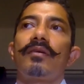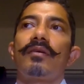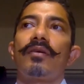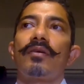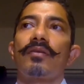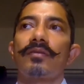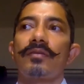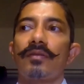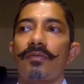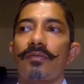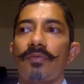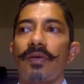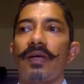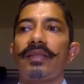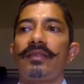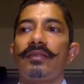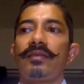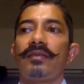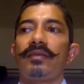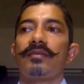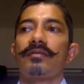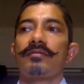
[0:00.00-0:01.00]
on the
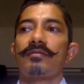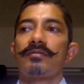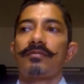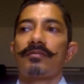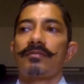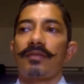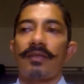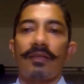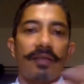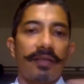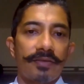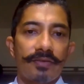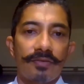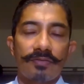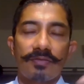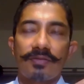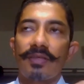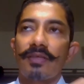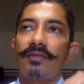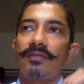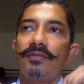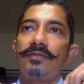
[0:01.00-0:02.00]
right things, and, like you
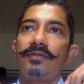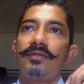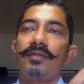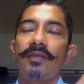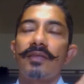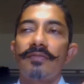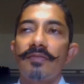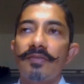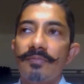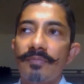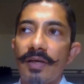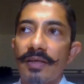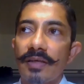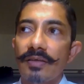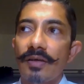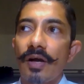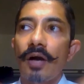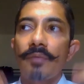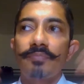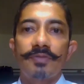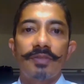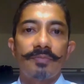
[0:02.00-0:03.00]
said, driven by
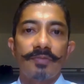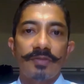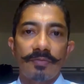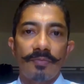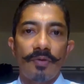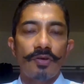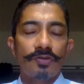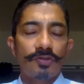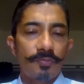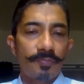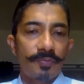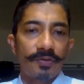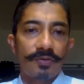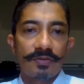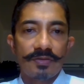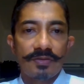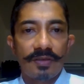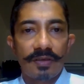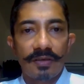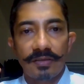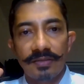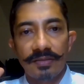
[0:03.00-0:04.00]
optimism.
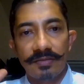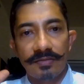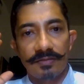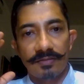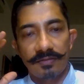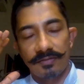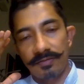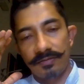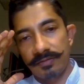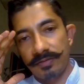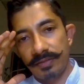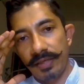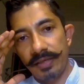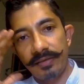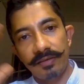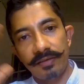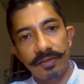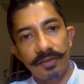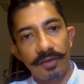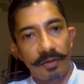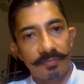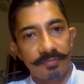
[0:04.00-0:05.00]
Entrepreneurs are
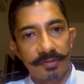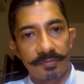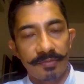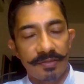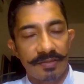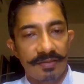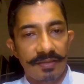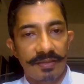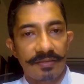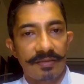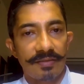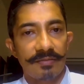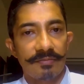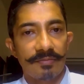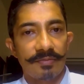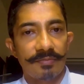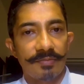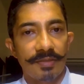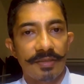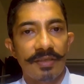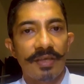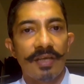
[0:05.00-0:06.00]
insanely optimistic, right?
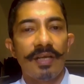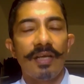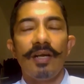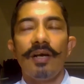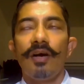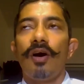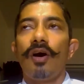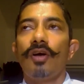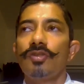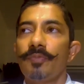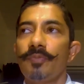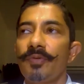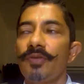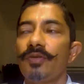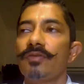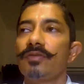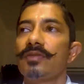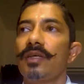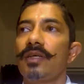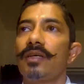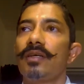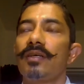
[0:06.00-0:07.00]

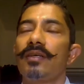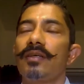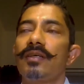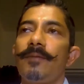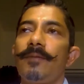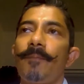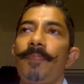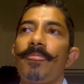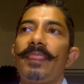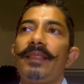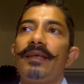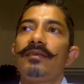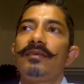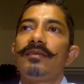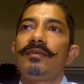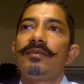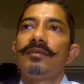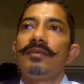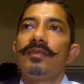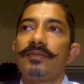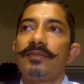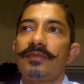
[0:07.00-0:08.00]
Entrepreneurs are
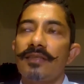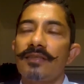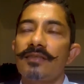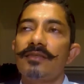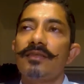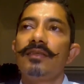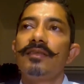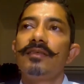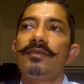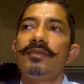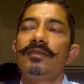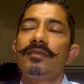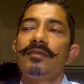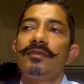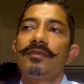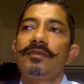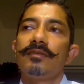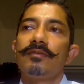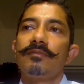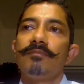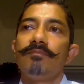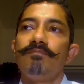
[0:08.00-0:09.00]
essentially
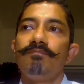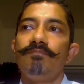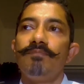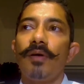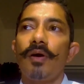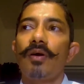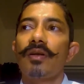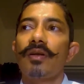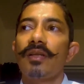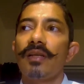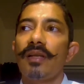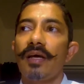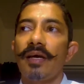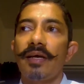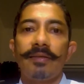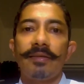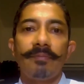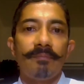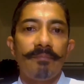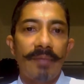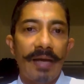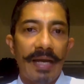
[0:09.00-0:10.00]

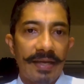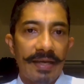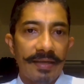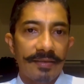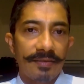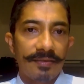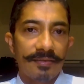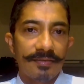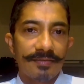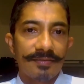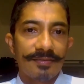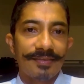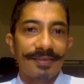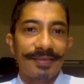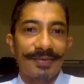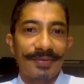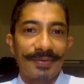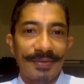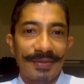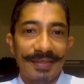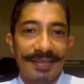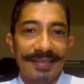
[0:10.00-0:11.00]
borderline mad.
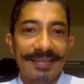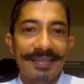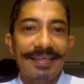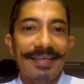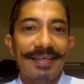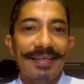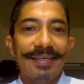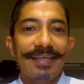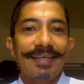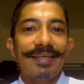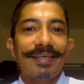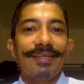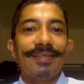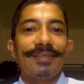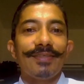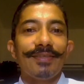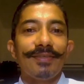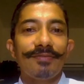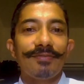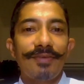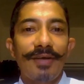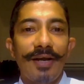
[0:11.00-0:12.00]

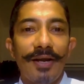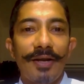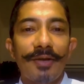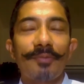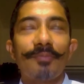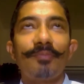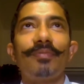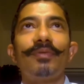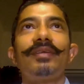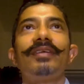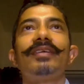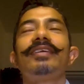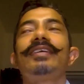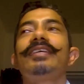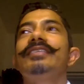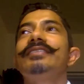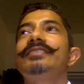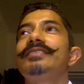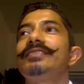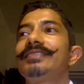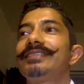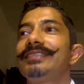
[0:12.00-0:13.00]
You gotta be
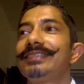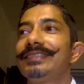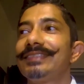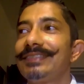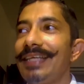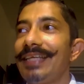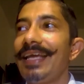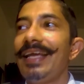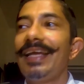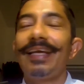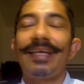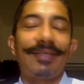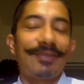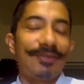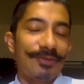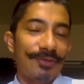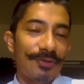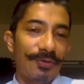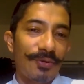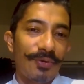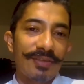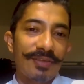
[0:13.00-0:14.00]

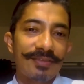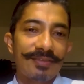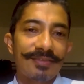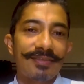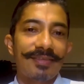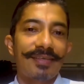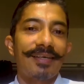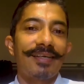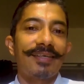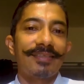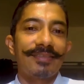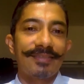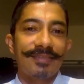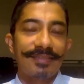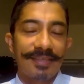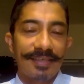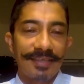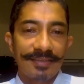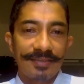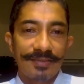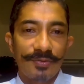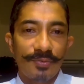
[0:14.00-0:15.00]
insane to go and try and
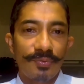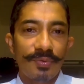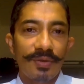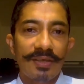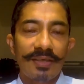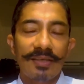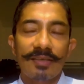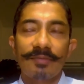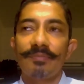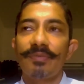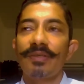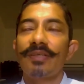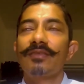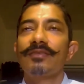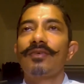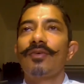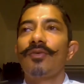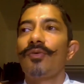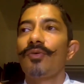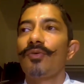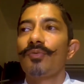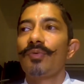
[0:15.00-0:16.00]
change the world, because
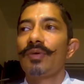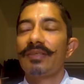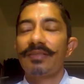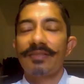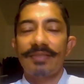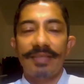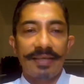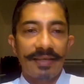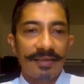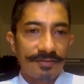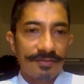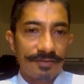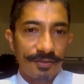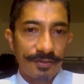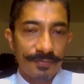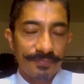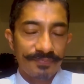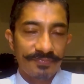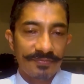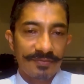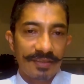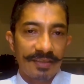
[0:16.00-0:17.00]
the whole world is against
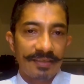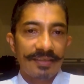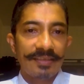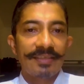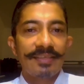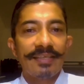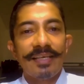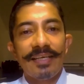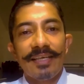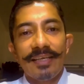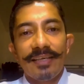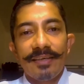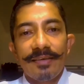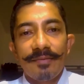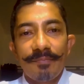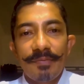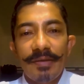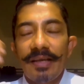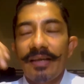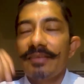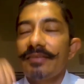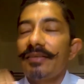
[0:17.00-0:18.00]
you. And
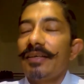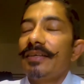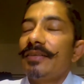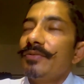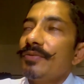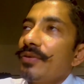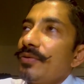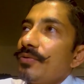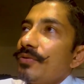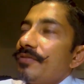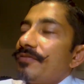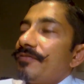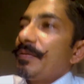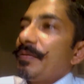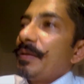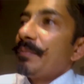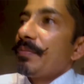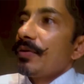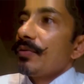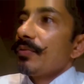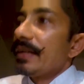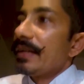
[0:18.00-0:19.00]
I don't know if
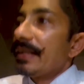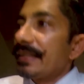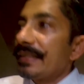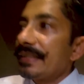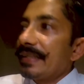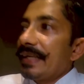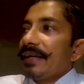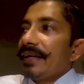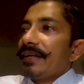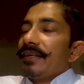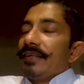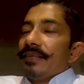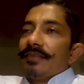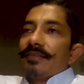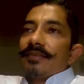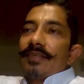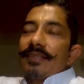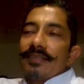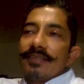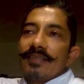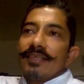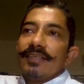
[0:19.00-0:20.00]
people will get it,
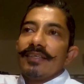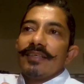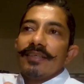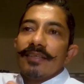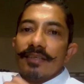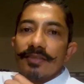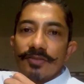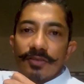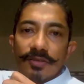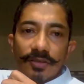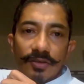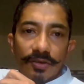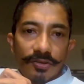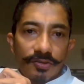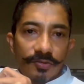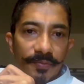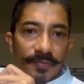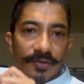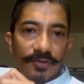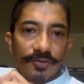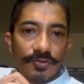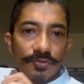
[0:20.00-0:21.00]
right? It's only
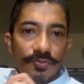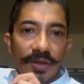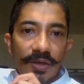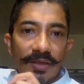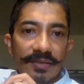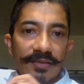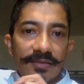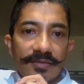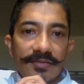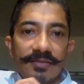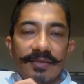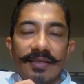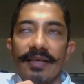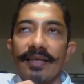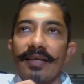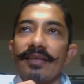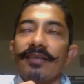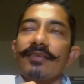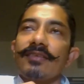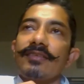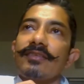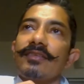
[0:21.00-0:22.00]
entrepreneurs who
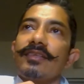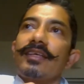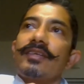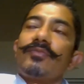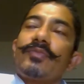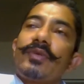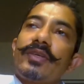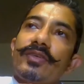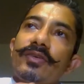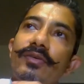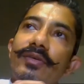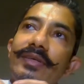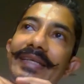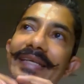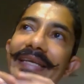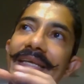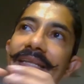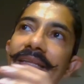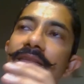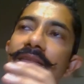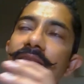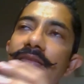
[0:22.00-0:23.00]
understand that when you're
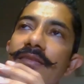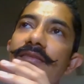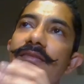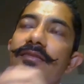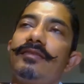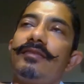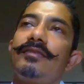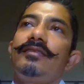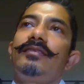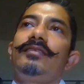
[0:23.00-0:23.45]
in